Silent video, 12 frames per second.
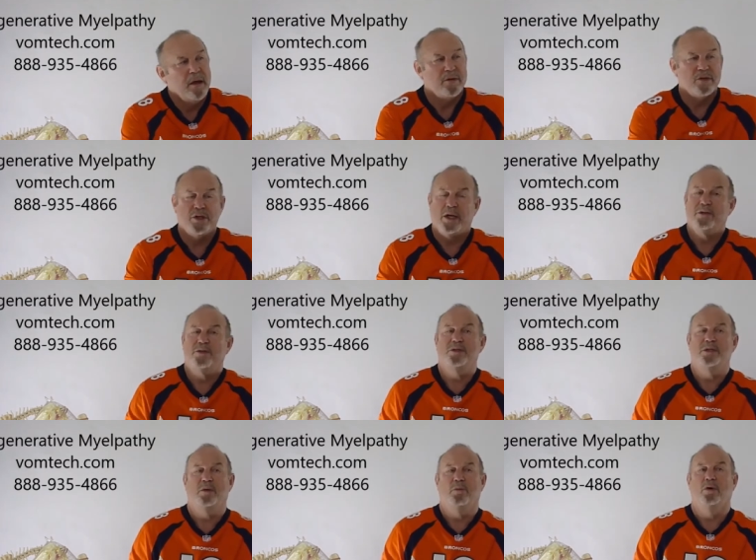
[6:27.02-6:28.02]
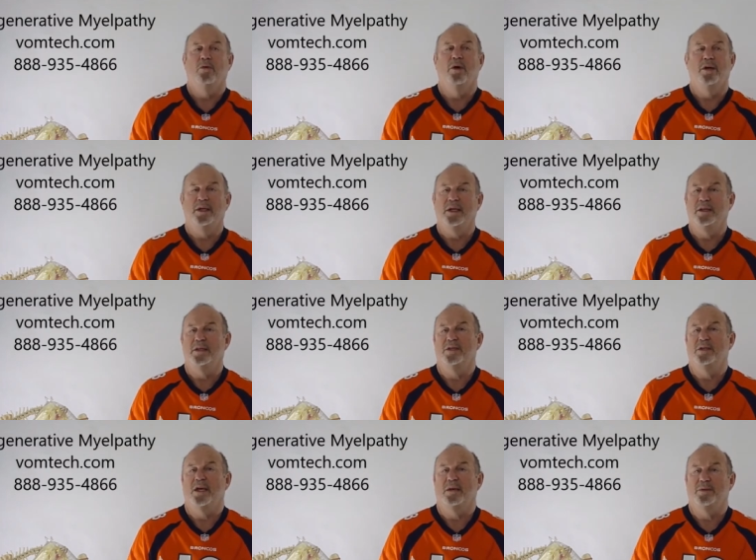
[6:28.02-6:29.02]
the chances that we're going to get
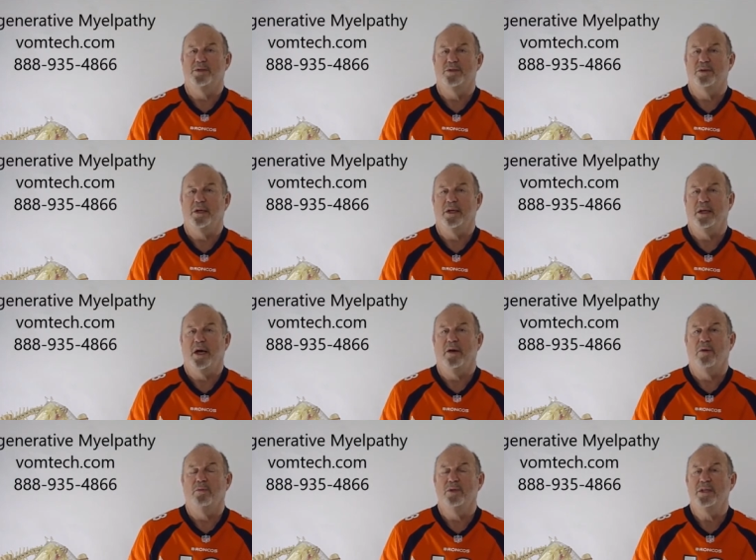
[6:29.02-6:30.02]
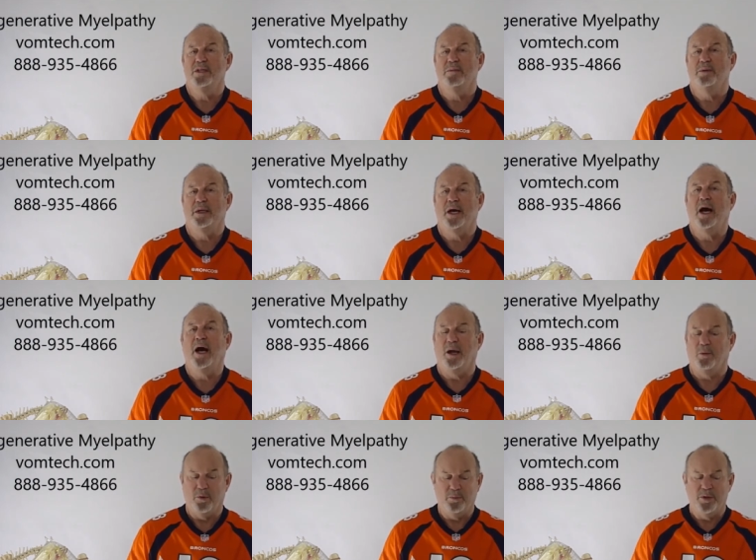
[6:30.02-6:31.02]
this animal straightened out are reasonably
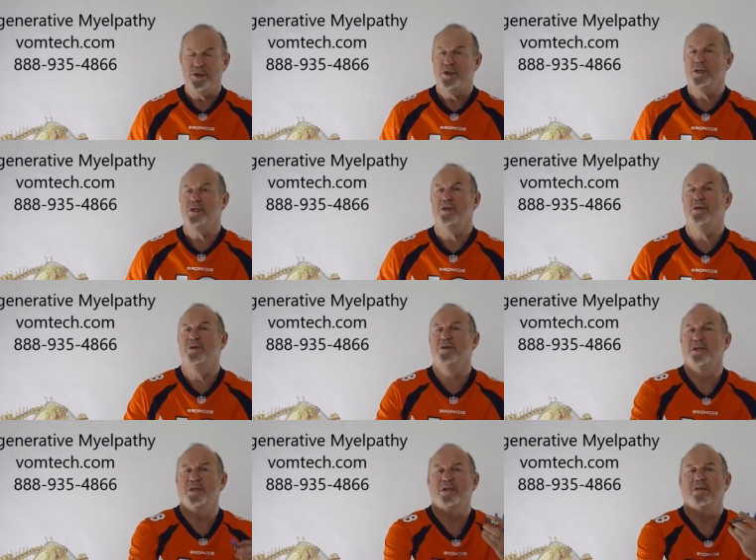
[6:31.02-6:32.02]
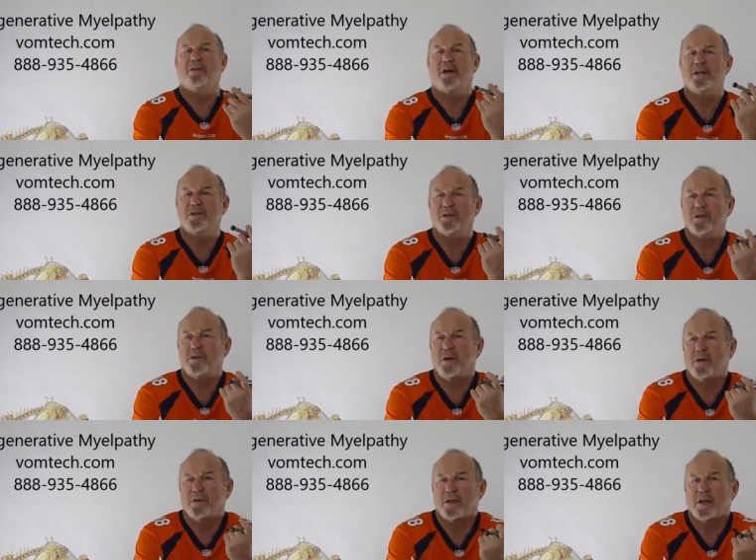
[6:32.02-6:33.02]
high. When we just use this device in a
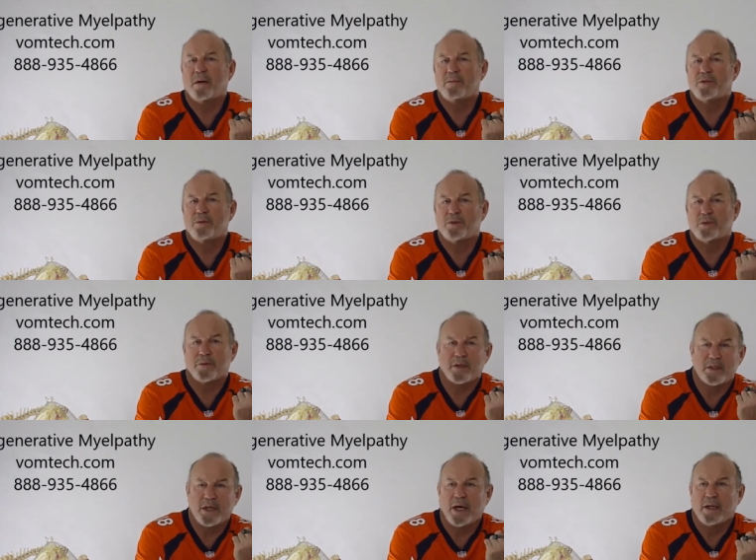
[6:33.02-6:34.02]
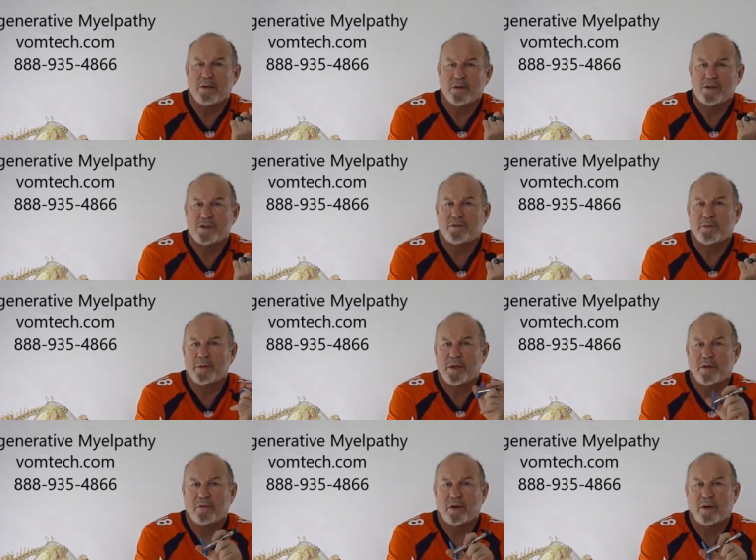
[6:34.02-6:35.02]
dog that comes to us with a diagnosis from
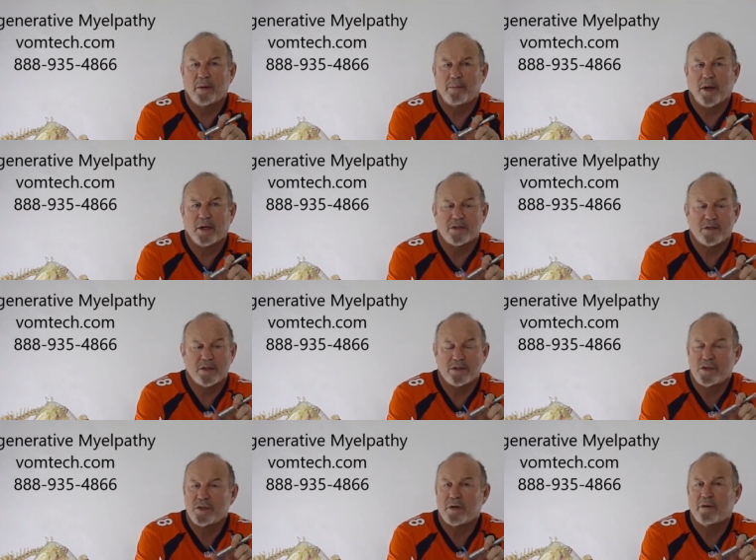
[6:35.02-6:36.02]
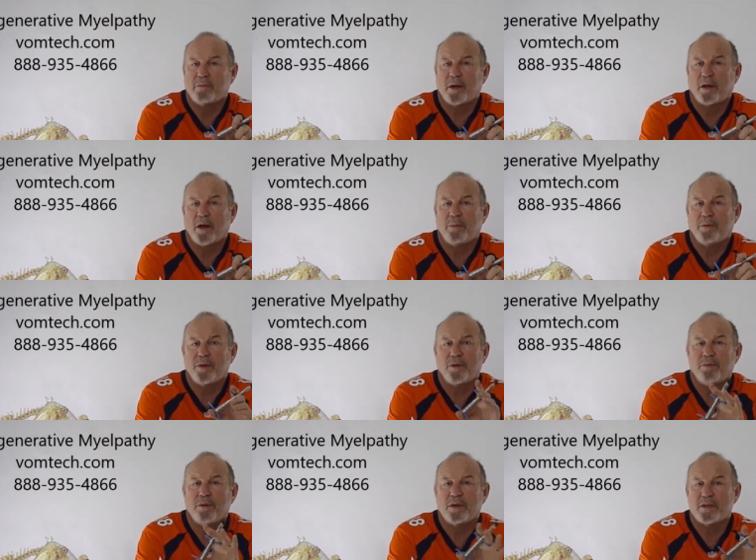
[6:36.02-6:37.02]
another veterinary practice as degenerative myelopathy,
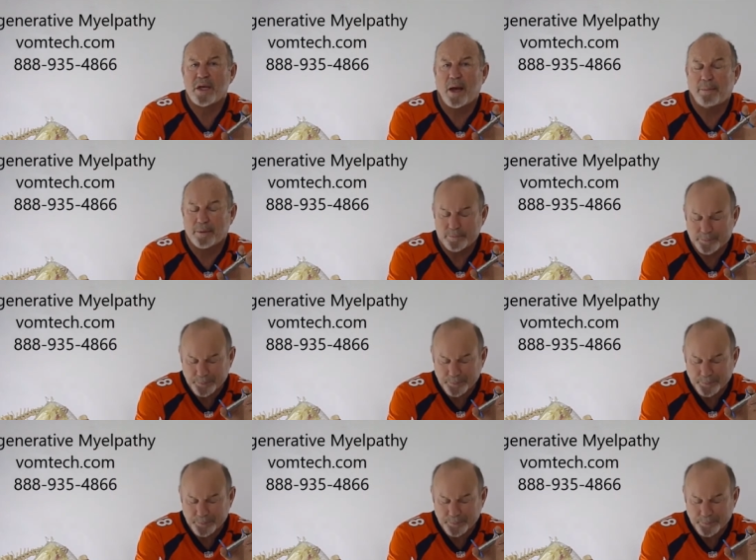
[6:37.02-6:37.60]
three things happen.